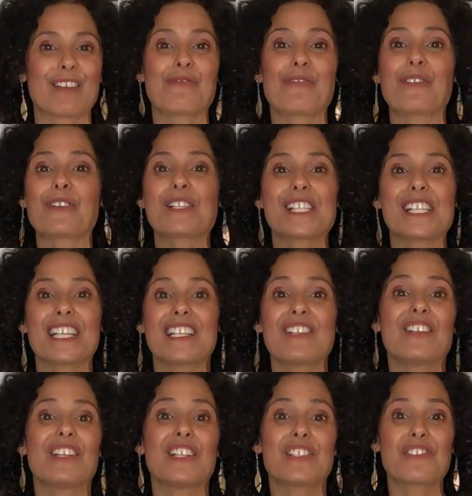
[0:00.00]
First thing
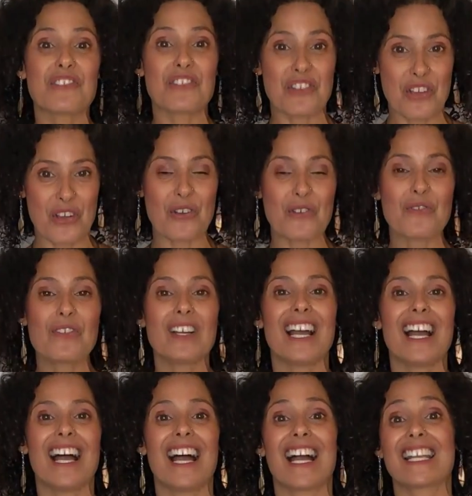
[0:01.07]
you need to know
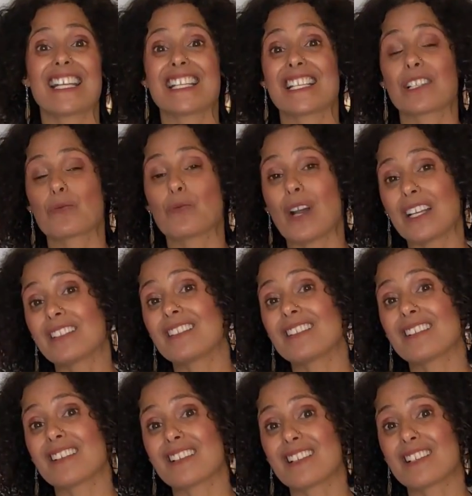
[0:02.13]
is what
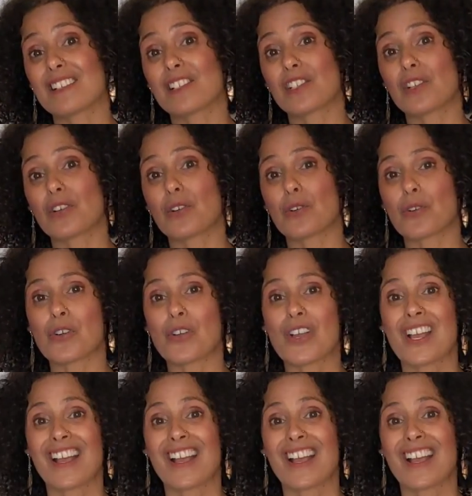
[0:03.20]
is your